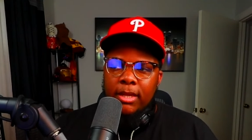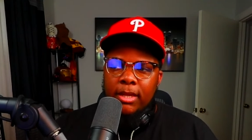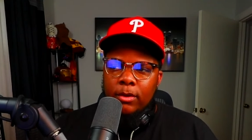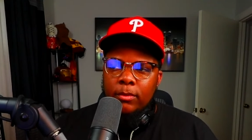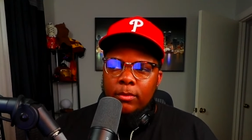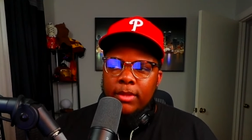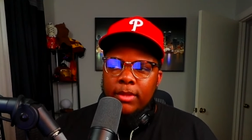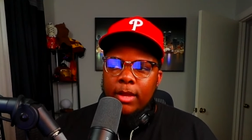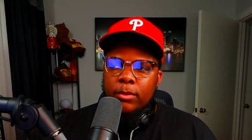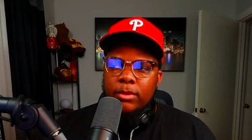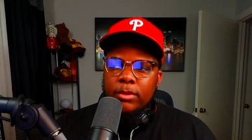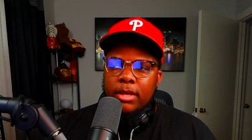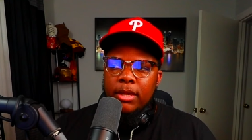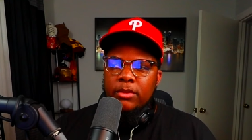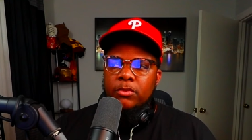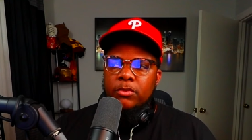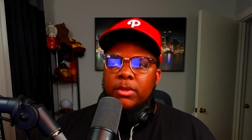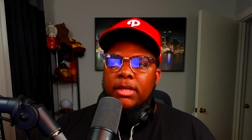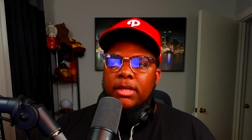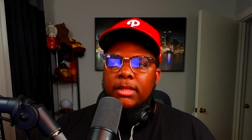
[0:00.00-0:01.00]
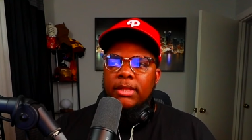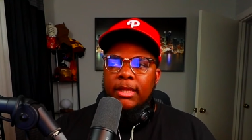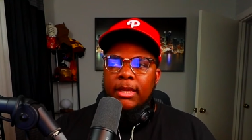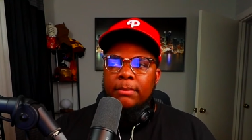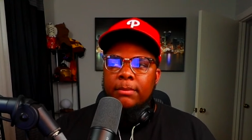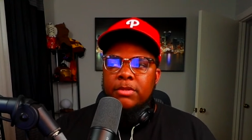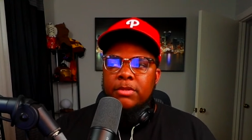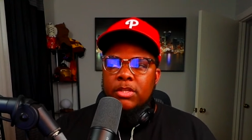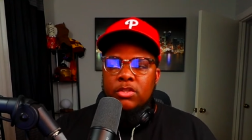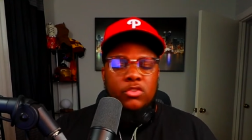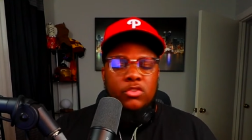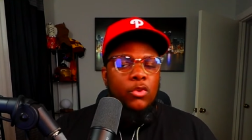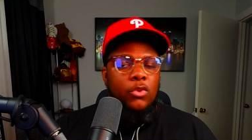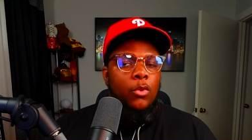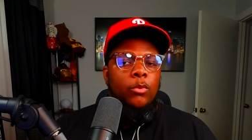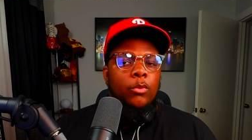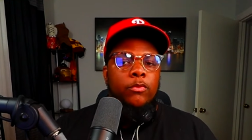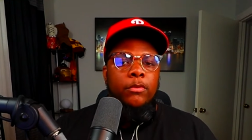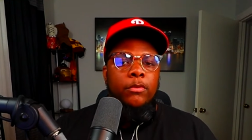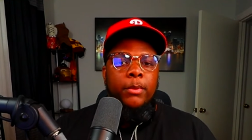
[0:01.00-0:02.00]
that Onezwa claims she stole
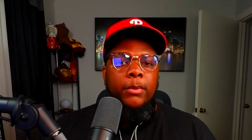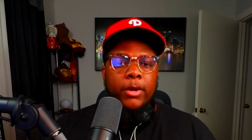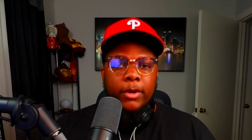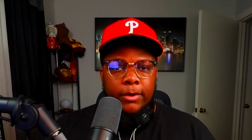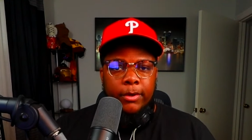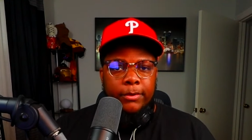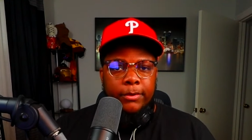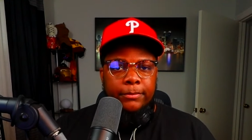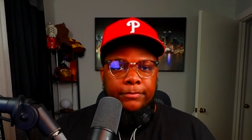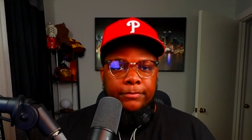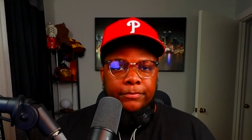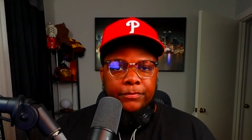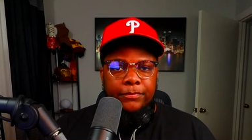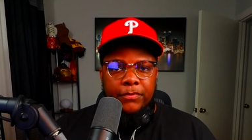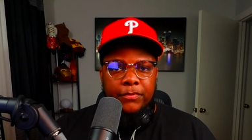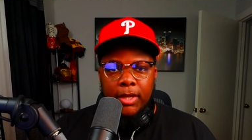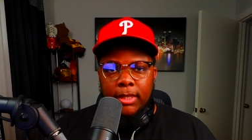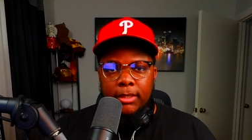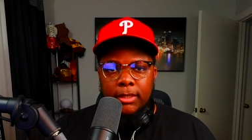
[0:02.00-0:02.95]
from her. Take a look.